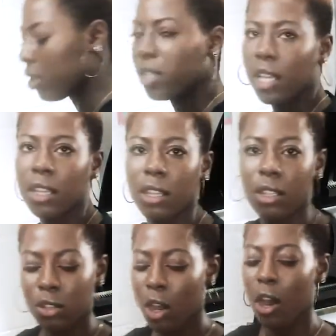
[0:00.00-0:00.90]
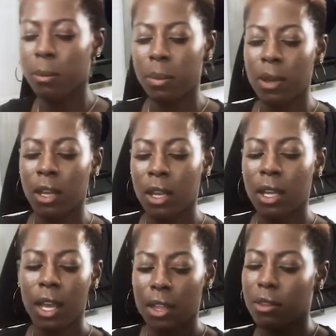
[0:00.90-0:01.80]
just take the top
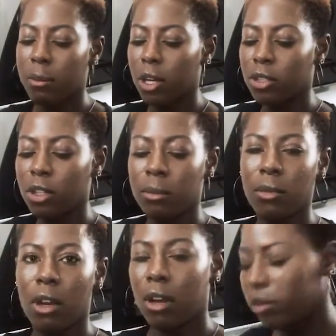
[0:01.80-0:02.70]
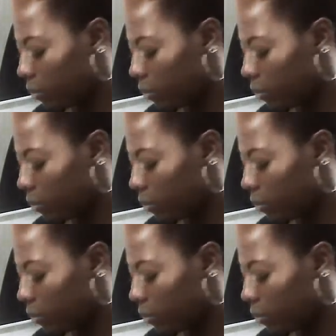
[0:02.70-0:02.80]
and the bottom off.